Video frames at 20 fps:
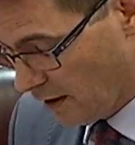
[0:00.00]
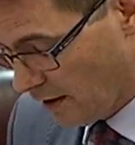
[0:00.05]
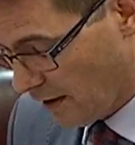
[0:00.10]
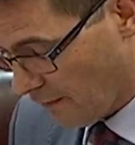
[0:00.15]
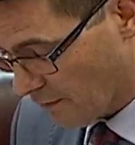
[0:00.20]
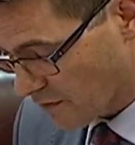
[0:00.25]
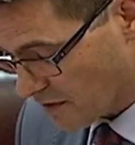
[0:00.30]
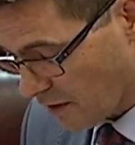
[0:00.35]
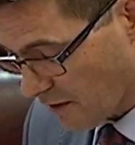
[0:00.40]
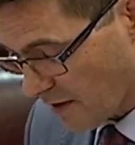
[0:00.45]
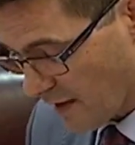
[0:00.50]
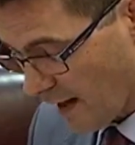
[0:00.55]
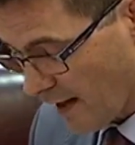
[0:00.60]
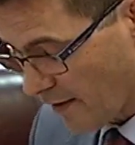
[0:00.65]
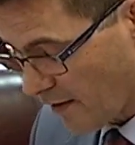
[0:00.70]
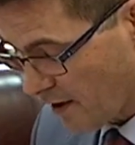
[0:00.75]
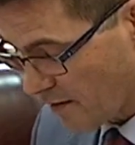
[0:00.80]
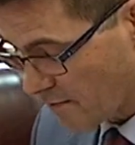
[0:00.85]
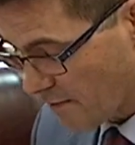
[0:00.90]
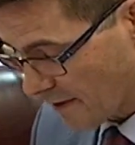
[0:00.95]
That was only
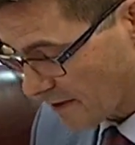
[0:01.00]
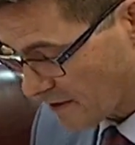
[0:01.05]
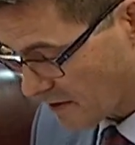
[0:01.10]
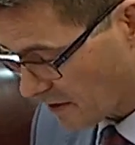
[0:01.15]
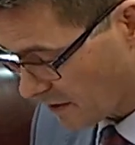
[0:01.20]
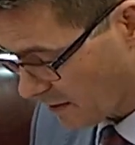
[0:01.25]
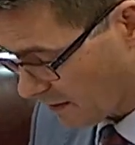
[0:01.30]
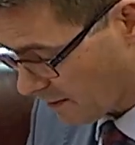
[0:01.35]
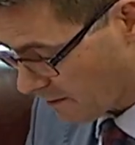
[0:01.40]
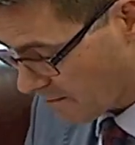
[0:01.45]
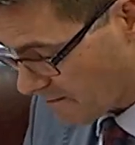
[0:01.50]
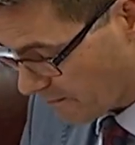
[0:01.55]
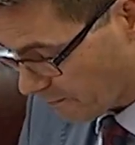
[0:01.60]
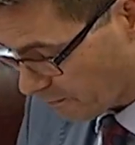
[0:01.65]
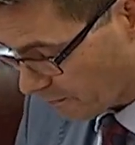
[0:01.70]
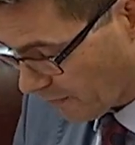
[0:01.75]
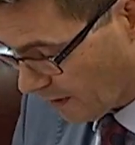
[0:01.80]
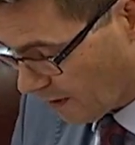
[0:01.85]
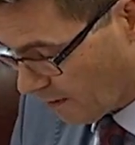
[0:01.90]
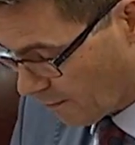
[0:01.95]
18 months ago.
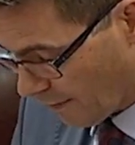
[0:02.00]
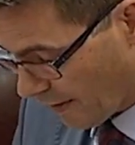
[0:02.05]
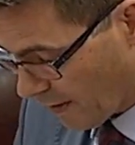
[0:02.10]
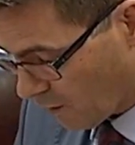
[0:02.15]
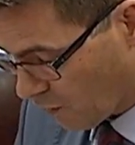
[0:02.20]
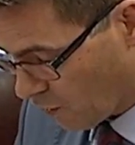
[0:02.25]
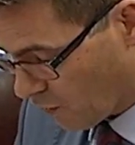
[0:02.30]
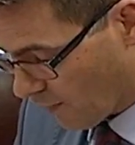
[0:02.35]
Brent,